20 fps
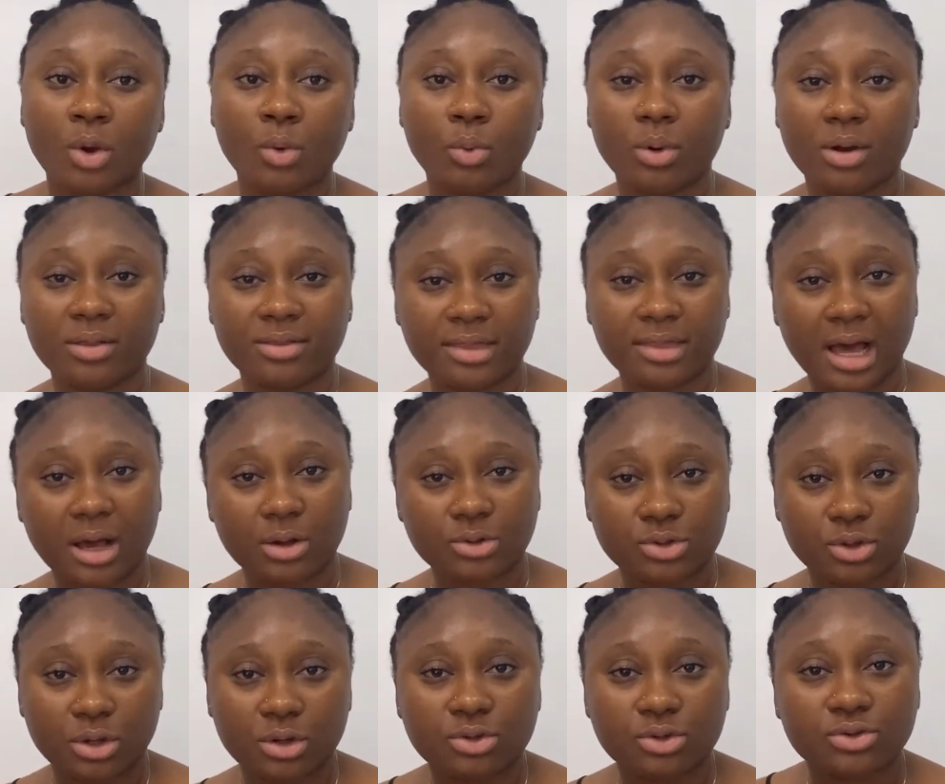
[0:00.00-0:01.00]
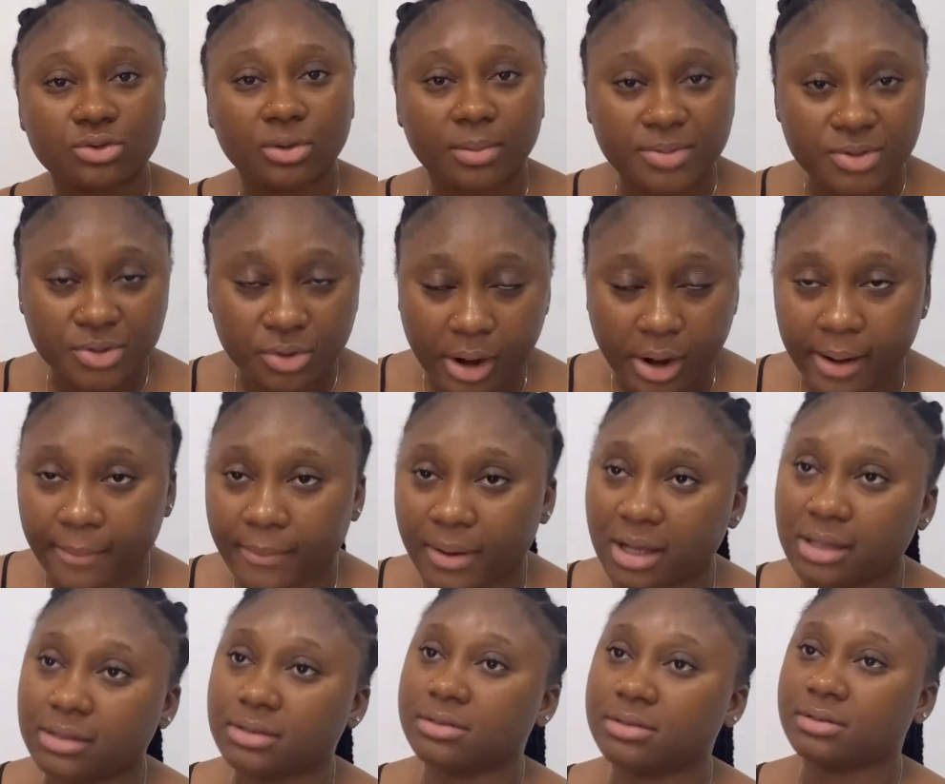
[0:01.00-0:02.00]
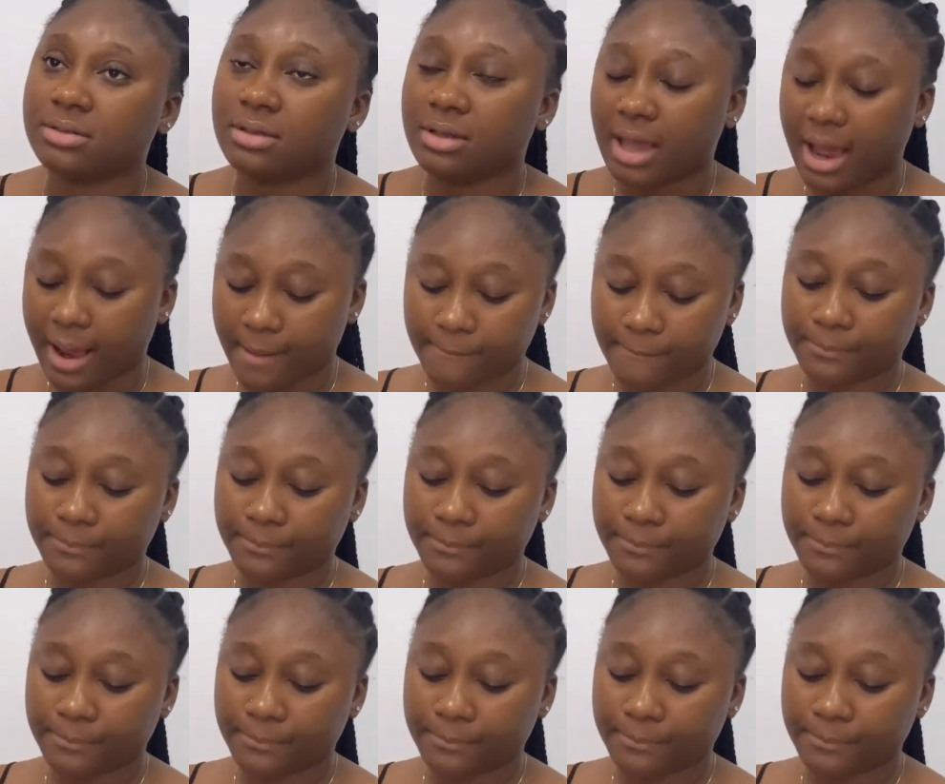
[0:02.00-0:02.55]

1000 subscribers yeah